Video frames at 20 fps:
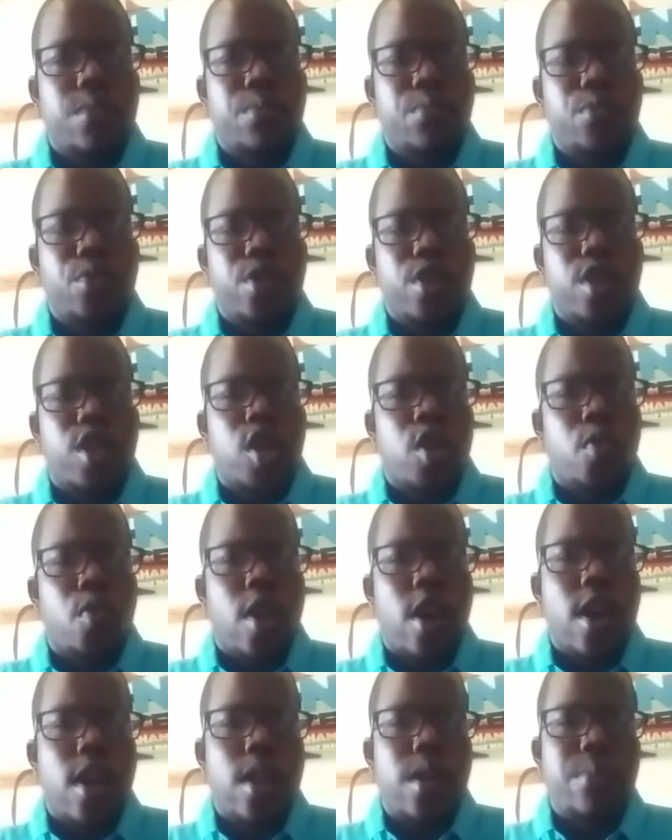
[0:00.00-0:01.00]
would
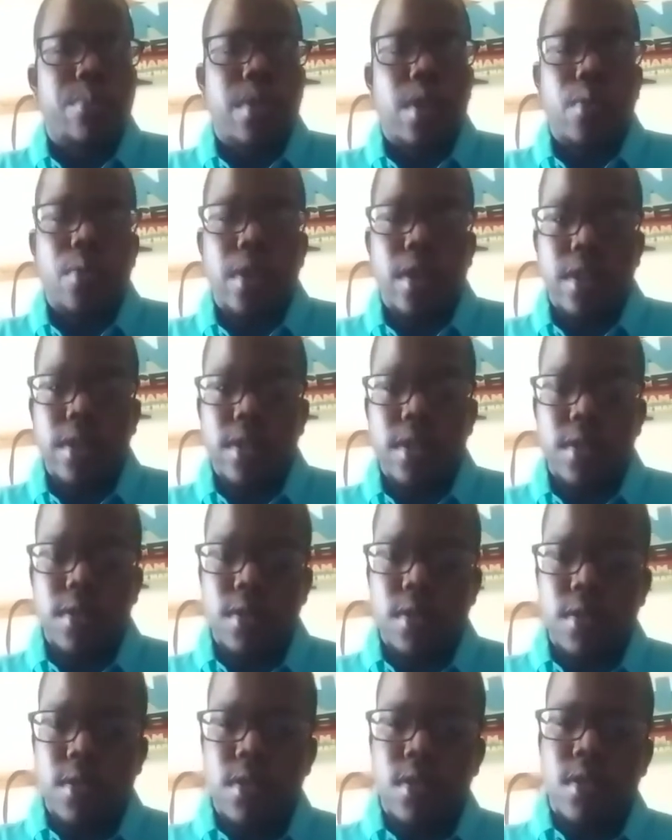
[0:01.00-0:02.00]
crime be what it
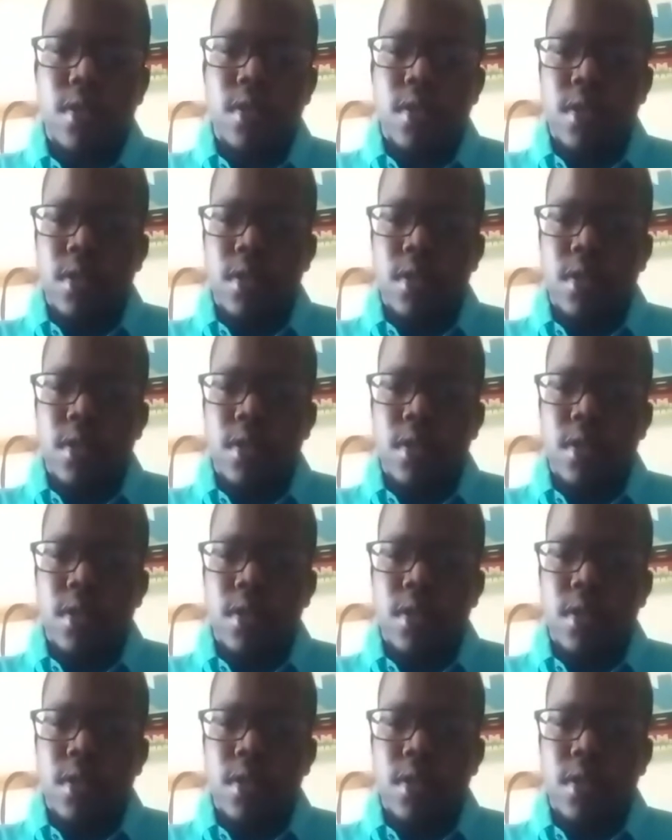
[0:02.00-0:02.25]
is?